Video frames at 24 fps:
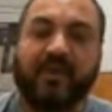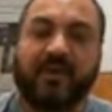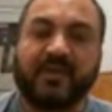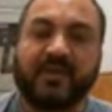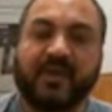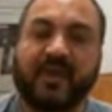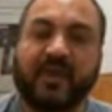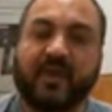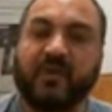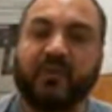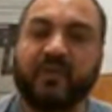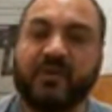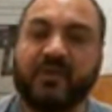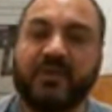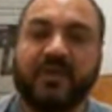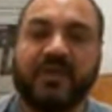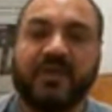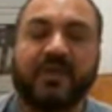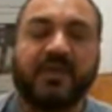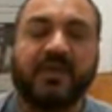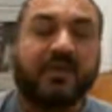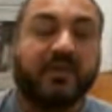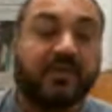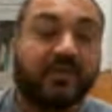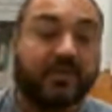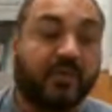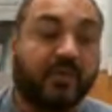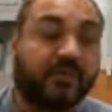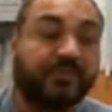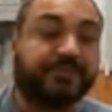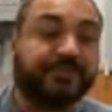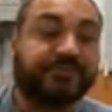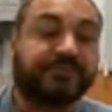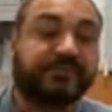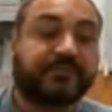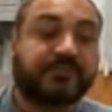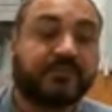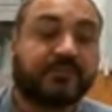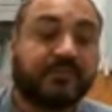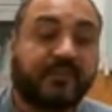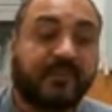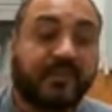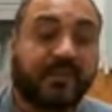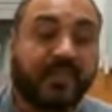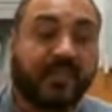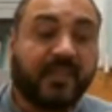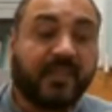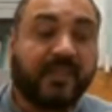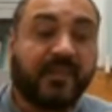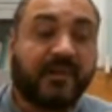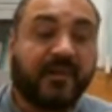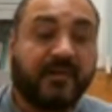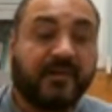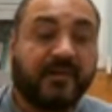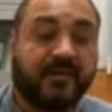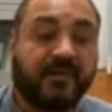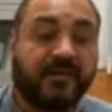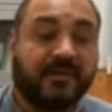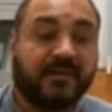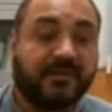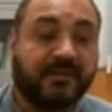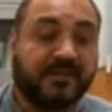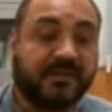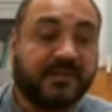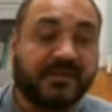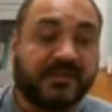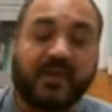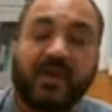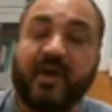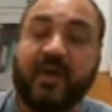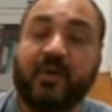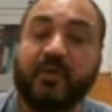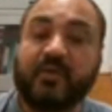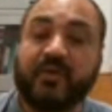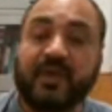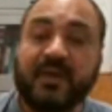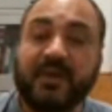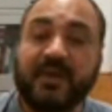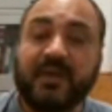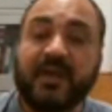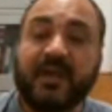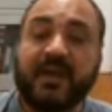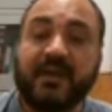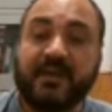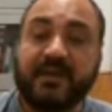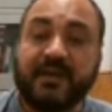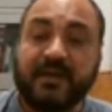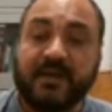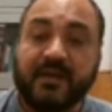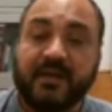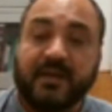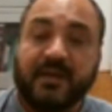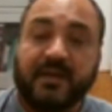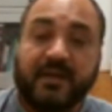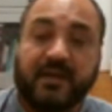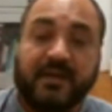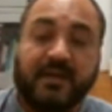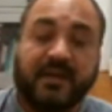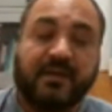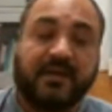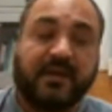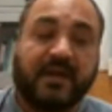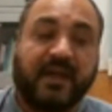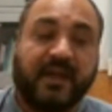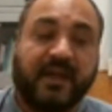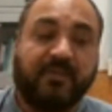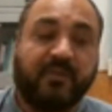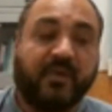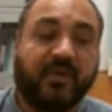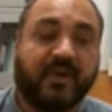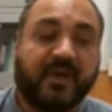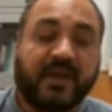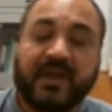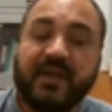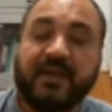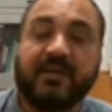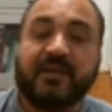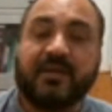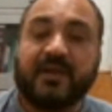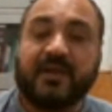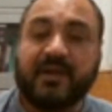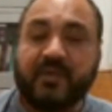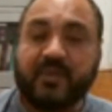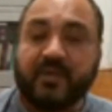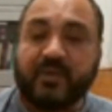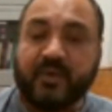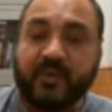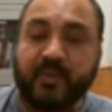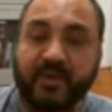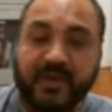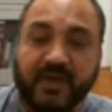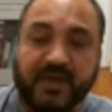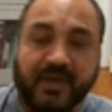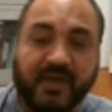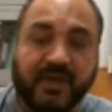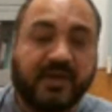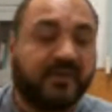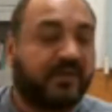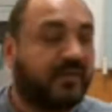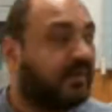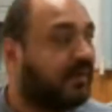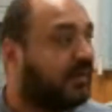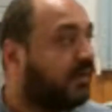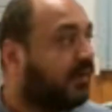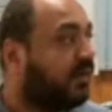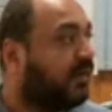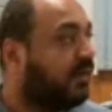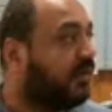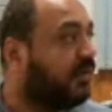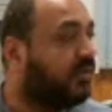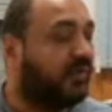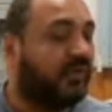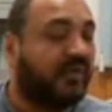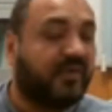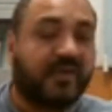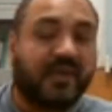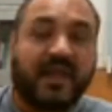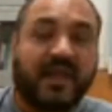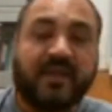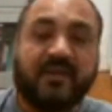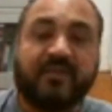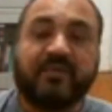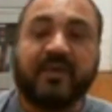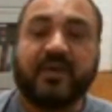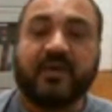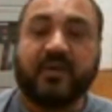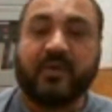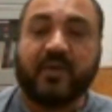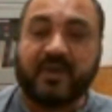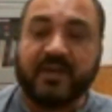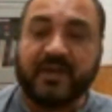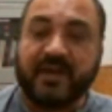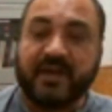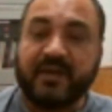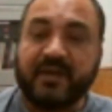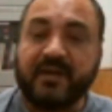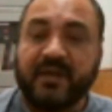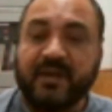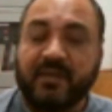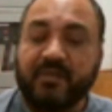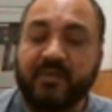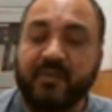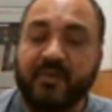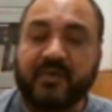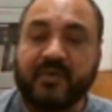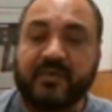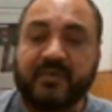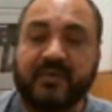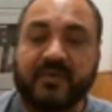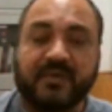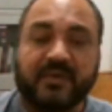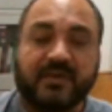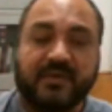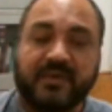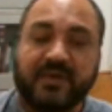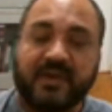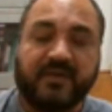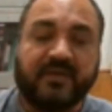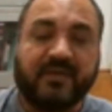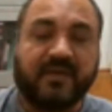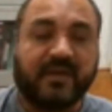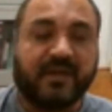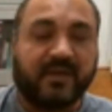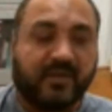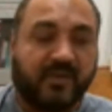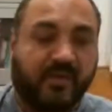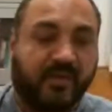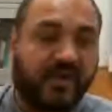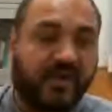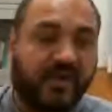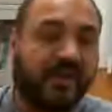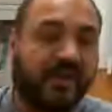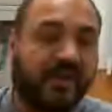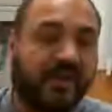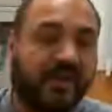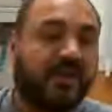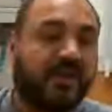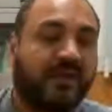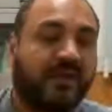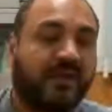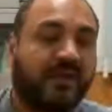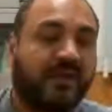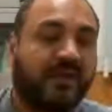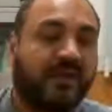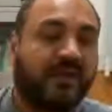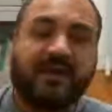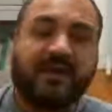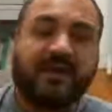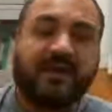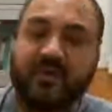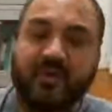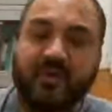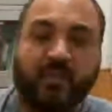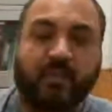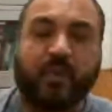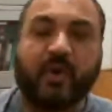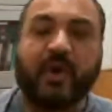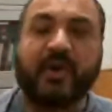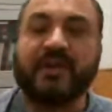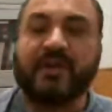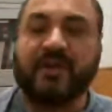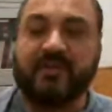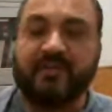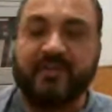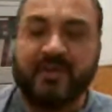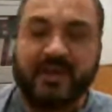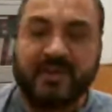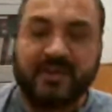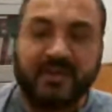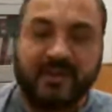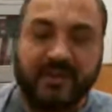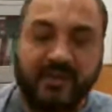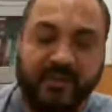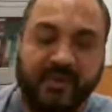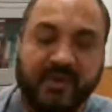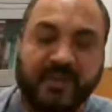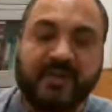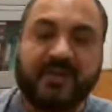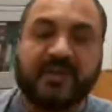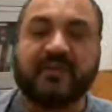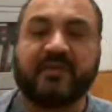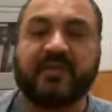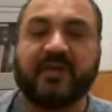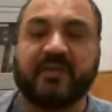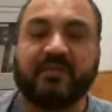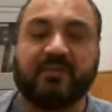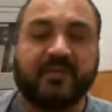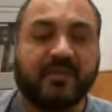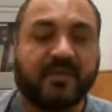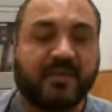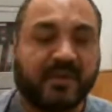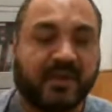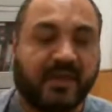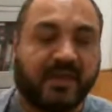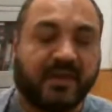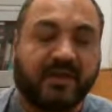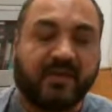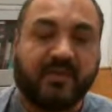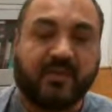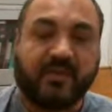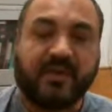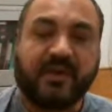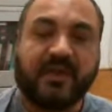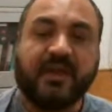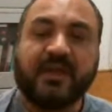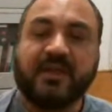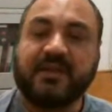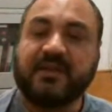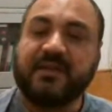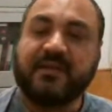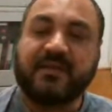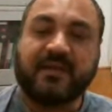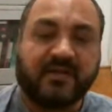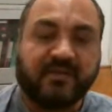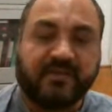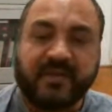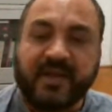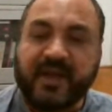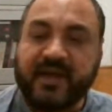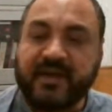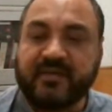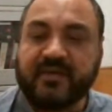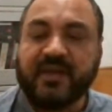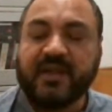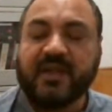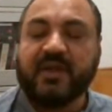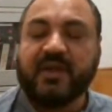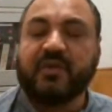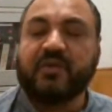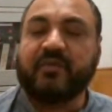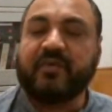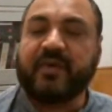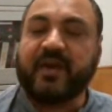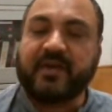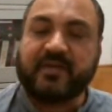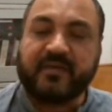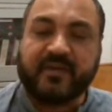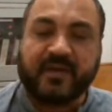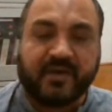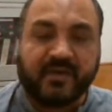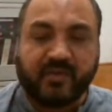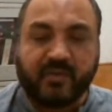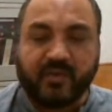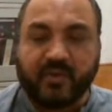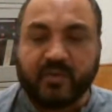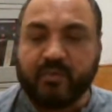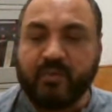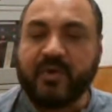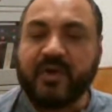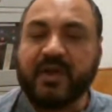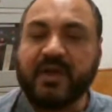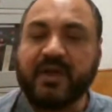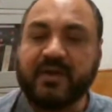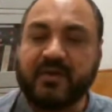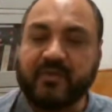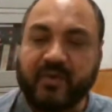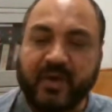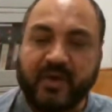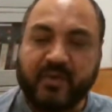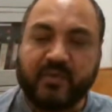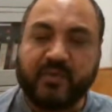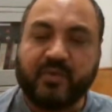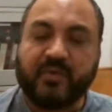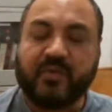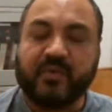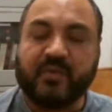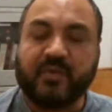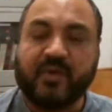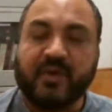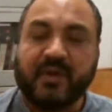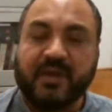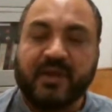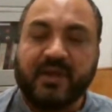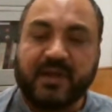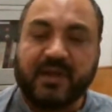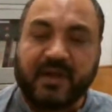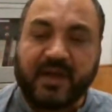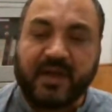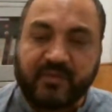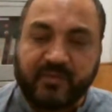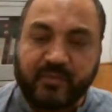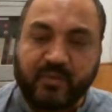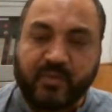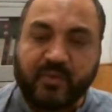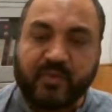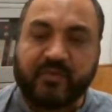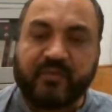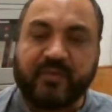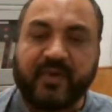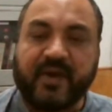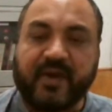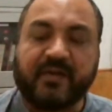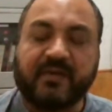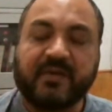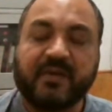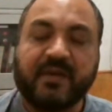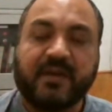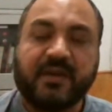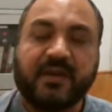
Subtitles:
this is Taha Hussain. I am not again going details into his life and all that, because that is there already, and there is no point in fact in repeating the same again. Okay, these are the facts. So facts are in your book, and try to grasp those facts and write your